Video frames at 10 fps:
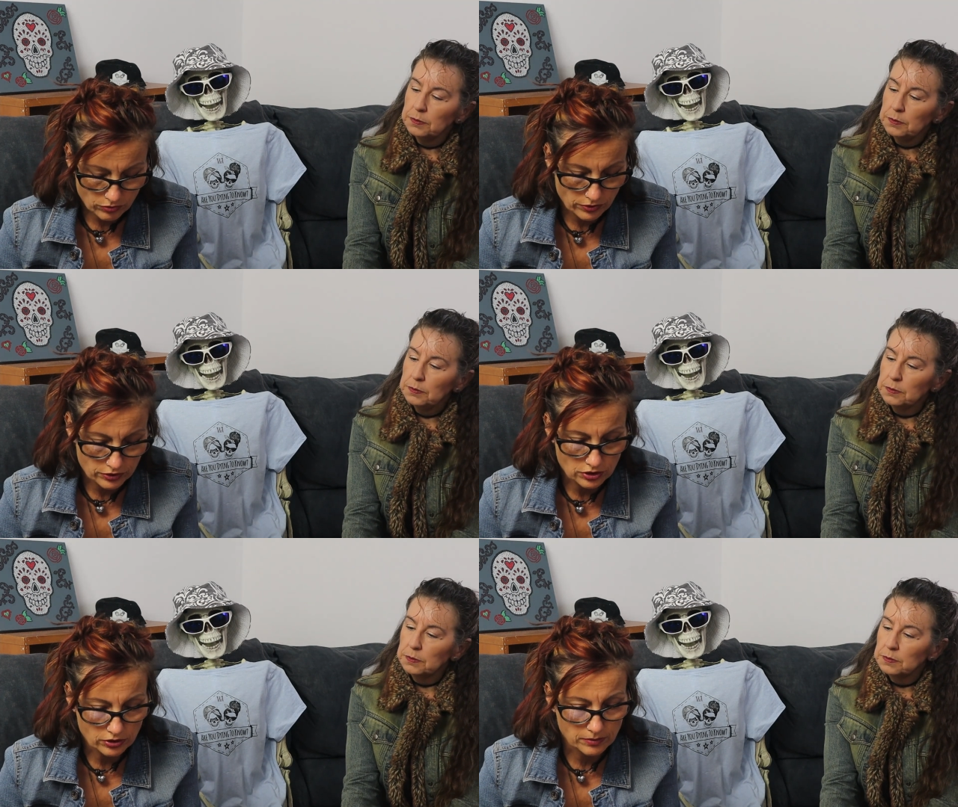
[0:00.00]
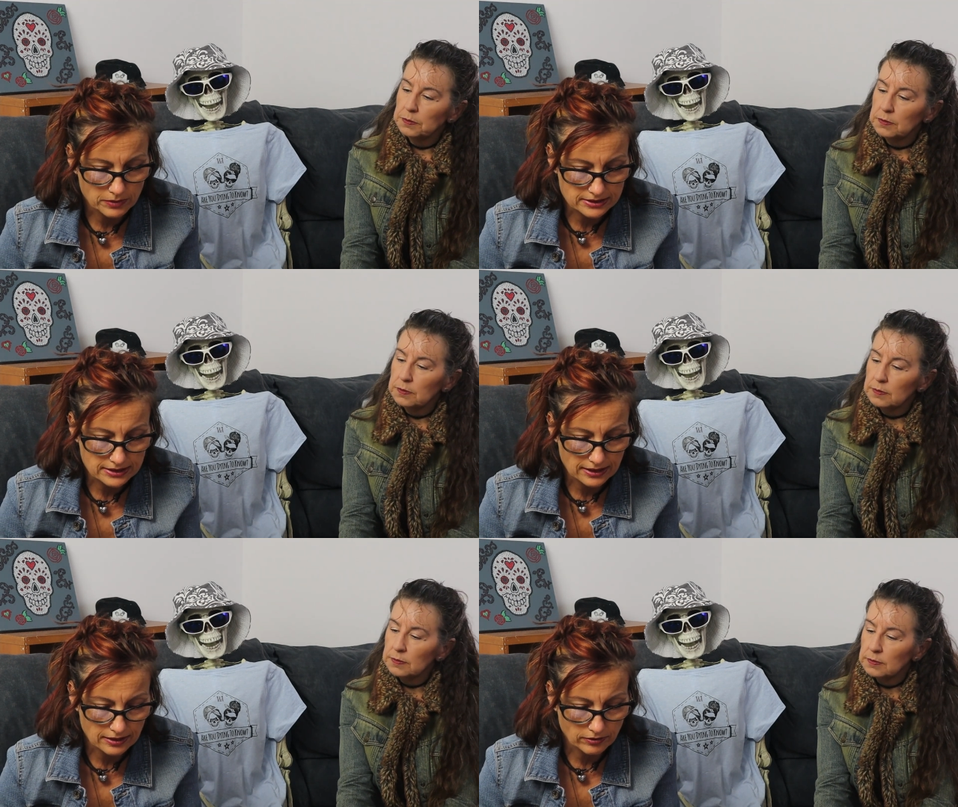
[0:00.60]
Speaker 1: through the documents
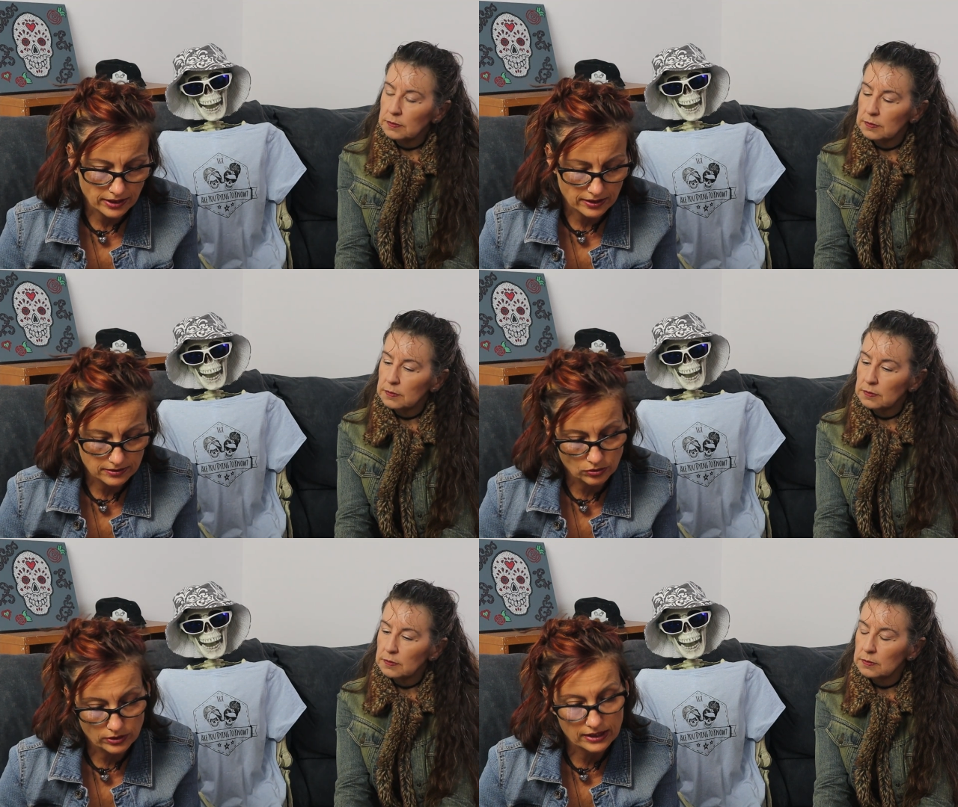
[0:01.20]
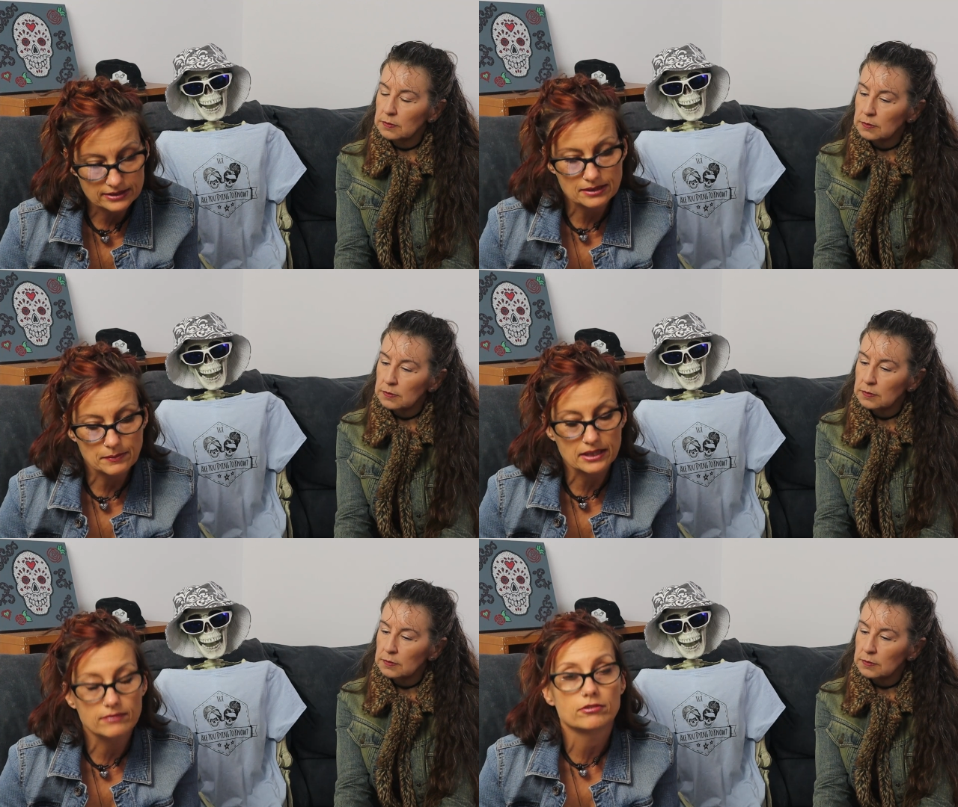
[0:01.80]
here and looking at some
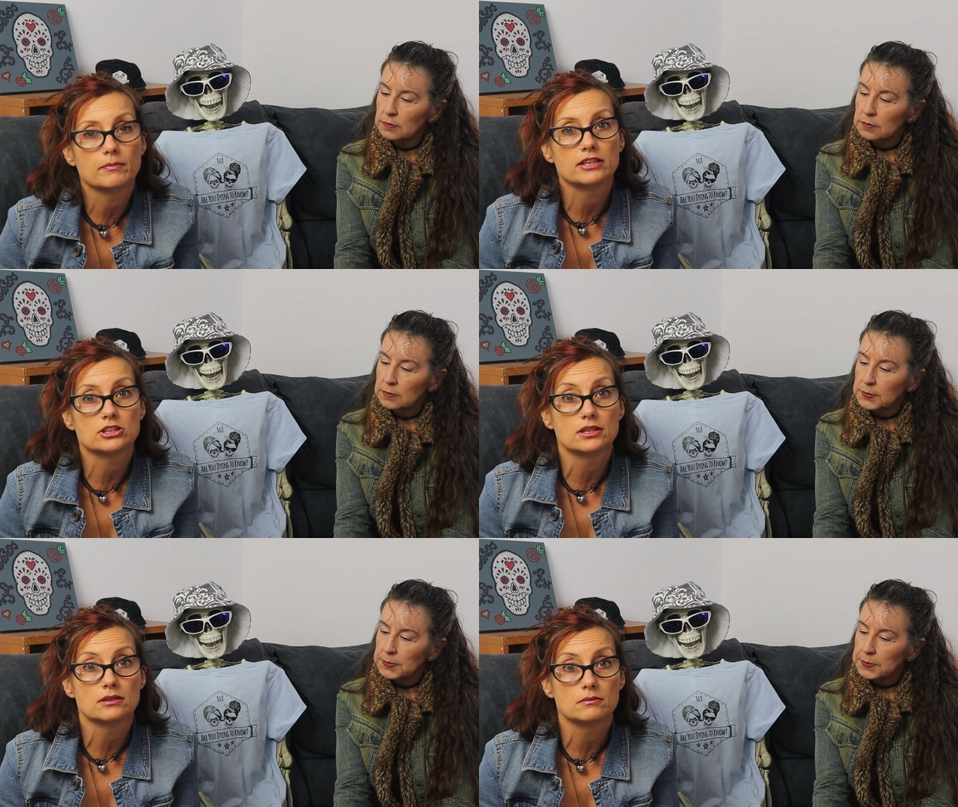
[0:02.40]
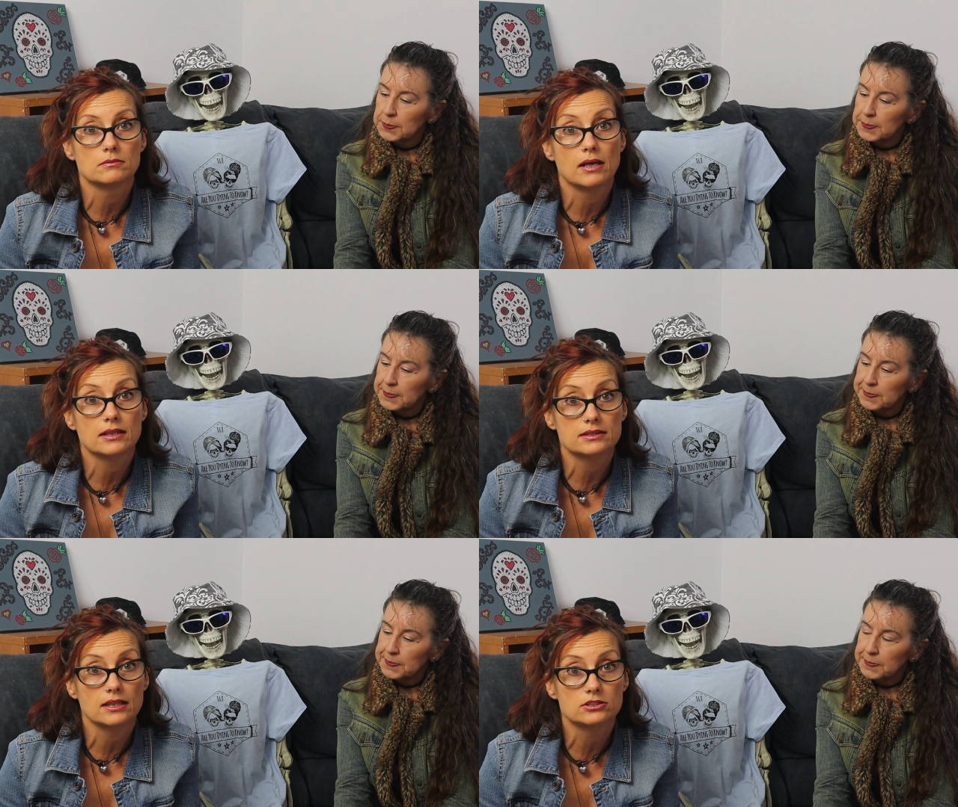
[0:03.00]
of the information that
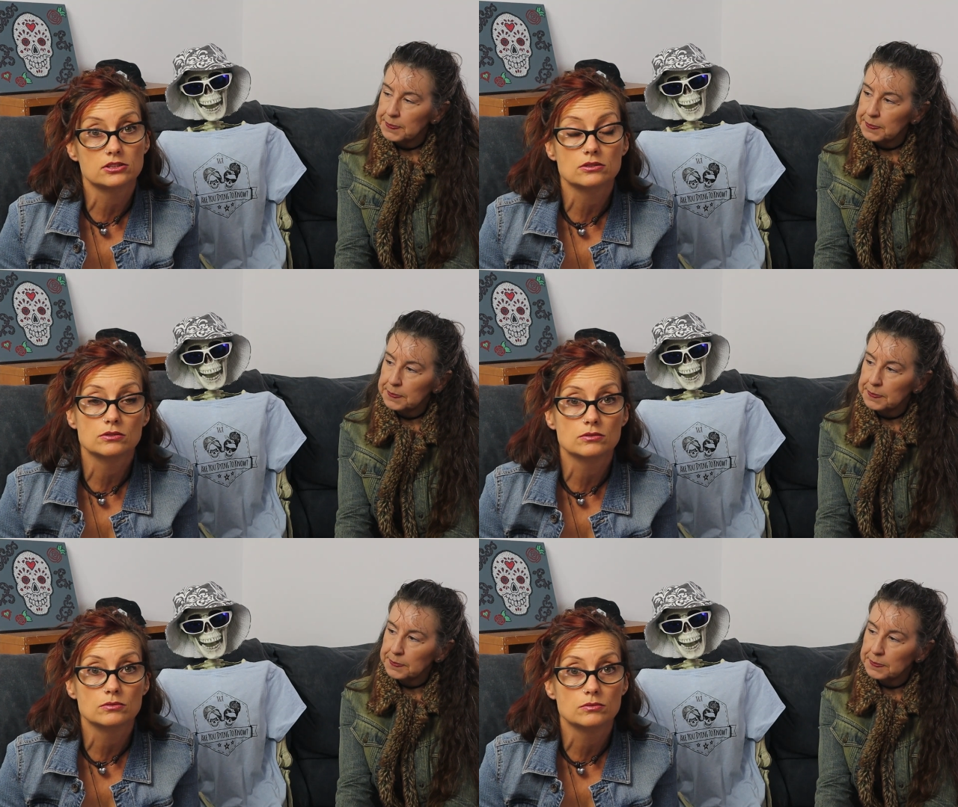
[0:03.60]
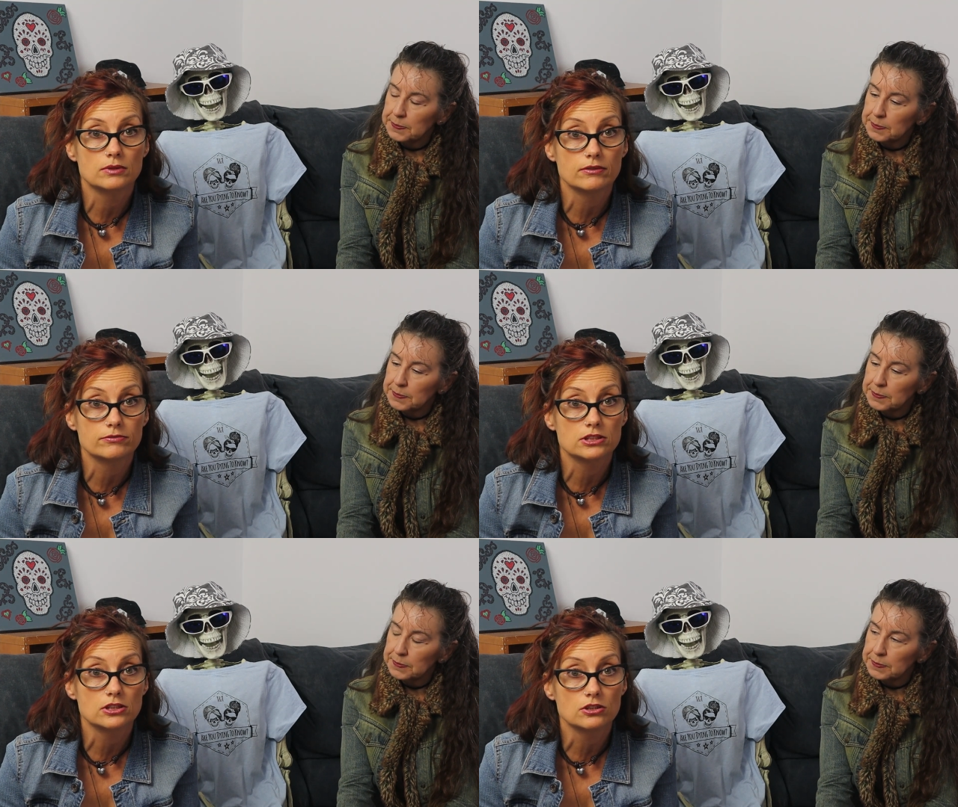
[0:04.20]
Mark's had to
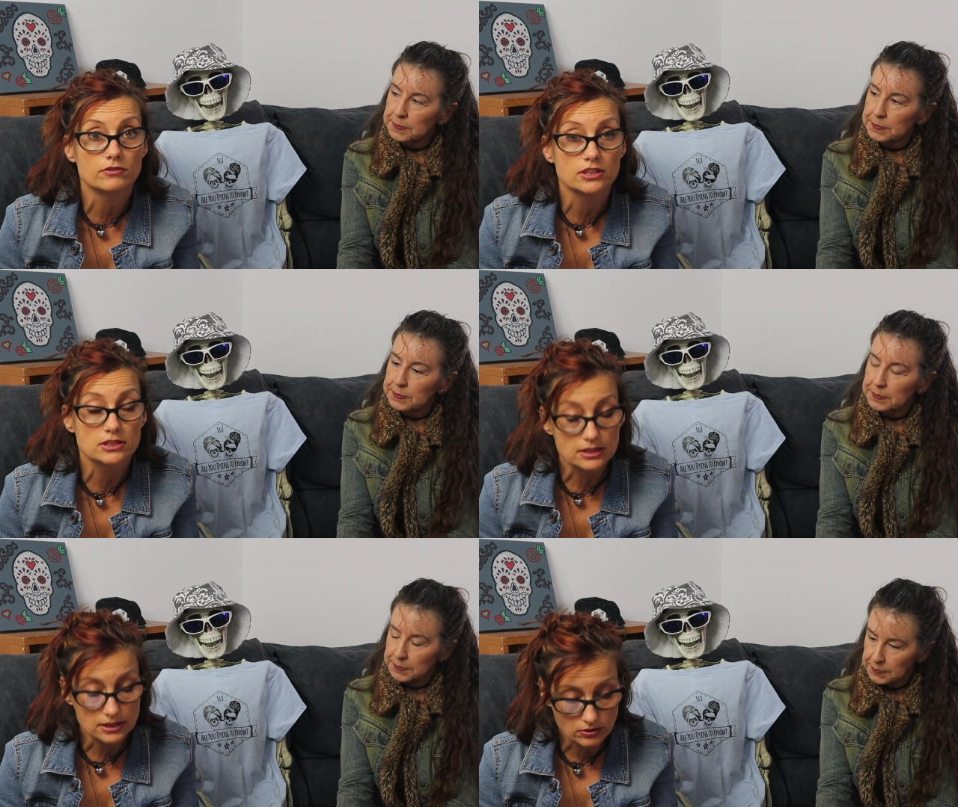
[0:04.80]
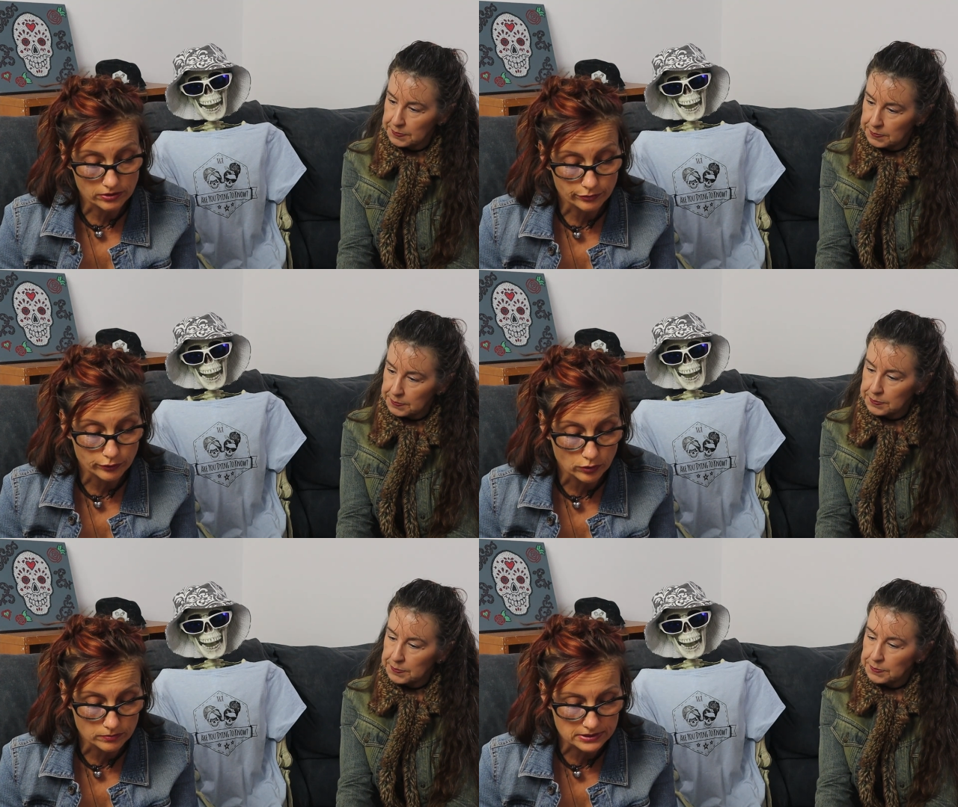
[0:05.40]
give to the university on the
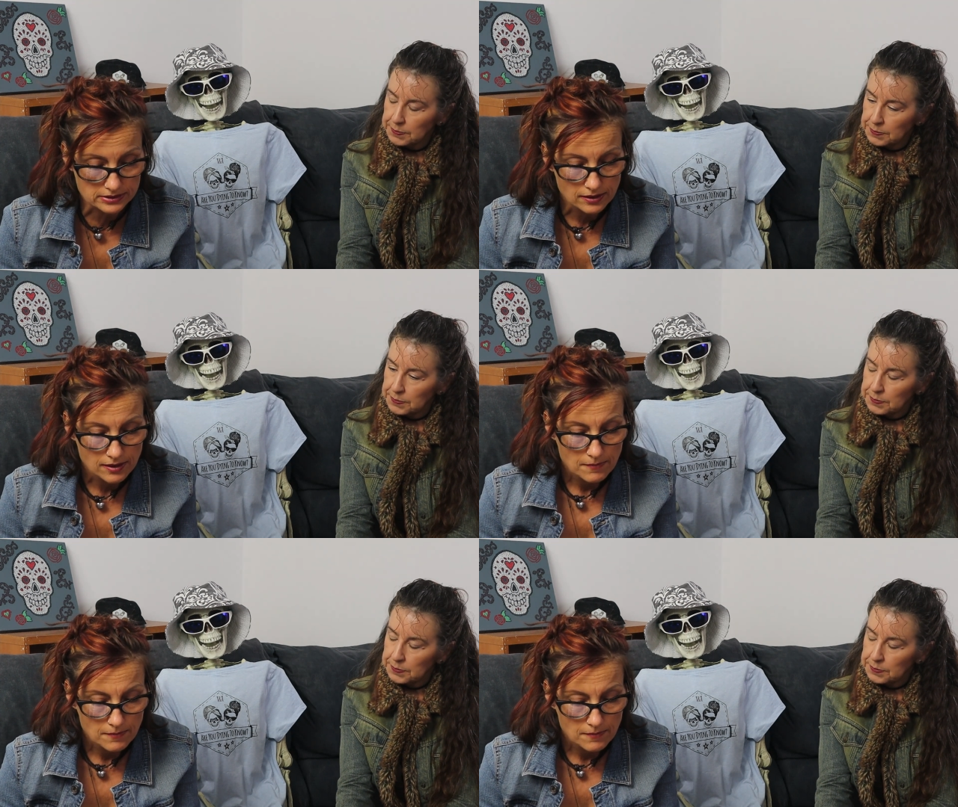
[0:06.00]
forms.